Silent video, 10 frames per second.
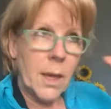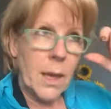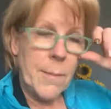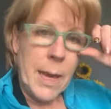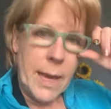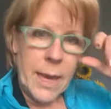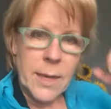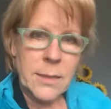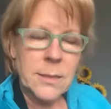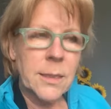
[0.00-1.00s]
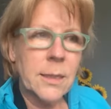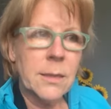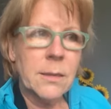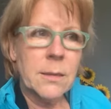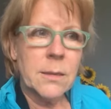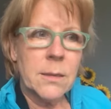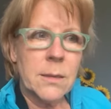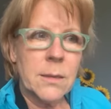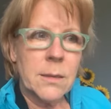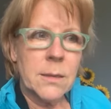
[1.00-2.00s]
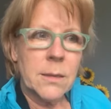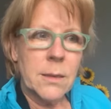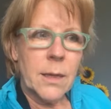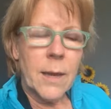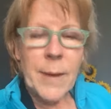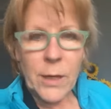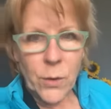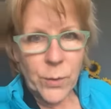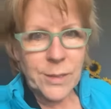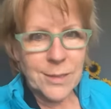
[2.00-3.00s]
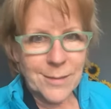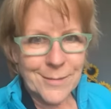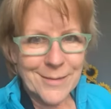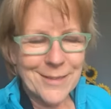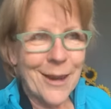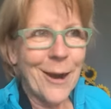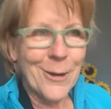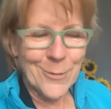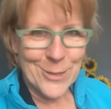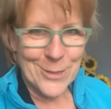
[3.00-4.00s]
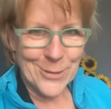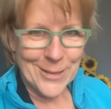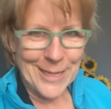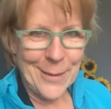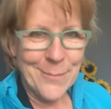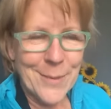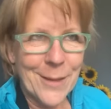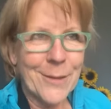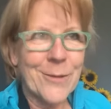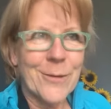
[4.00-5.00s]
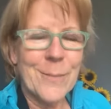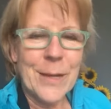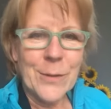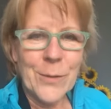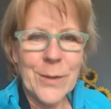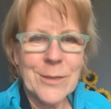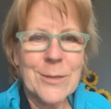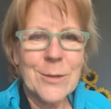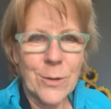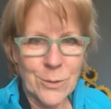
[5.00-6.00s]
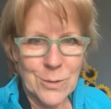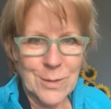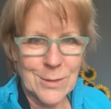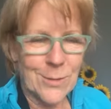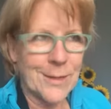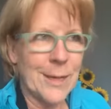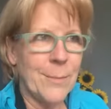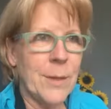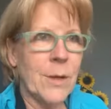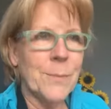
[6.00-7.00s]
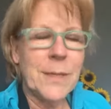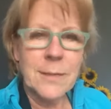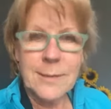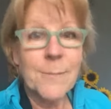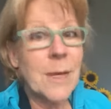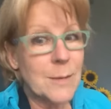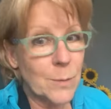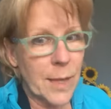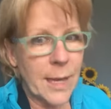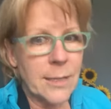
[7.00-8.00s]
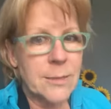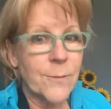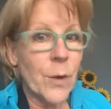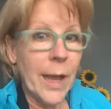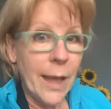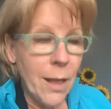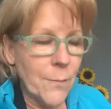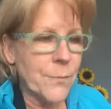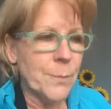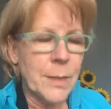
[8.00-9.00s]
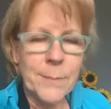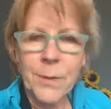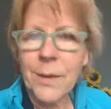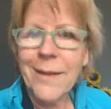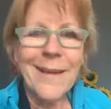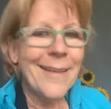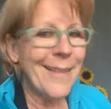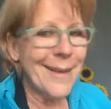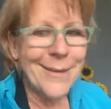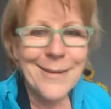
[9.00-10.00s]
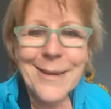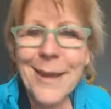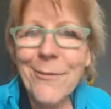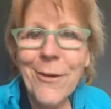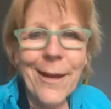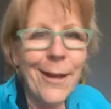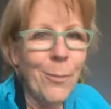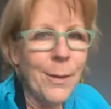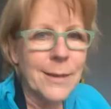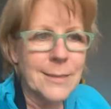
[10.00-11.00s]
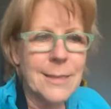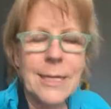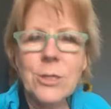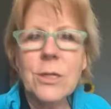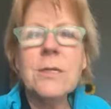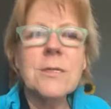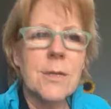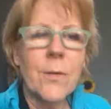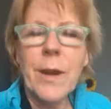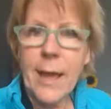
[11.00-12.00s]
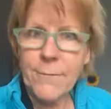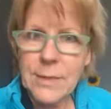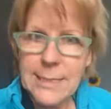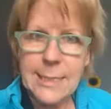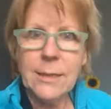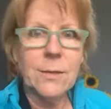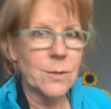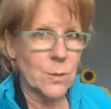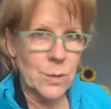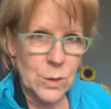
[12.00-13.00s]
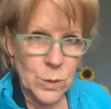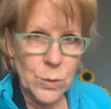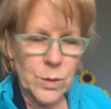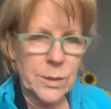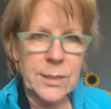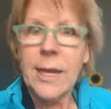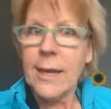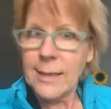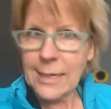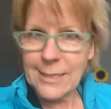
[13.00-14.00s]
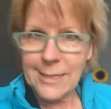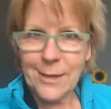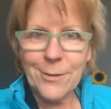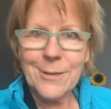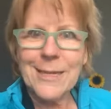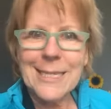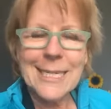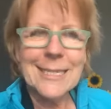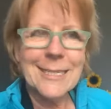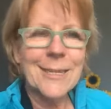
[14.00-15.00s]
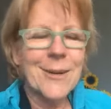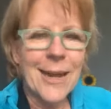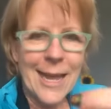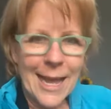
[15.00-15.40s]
Am I asking? Am I going to the, the hardware store to get milk or am I going to the grocery store to get milk? Because sometimes we ask for help from people that could never help us. They just don't have the skills or the tools. That's another thing to consider.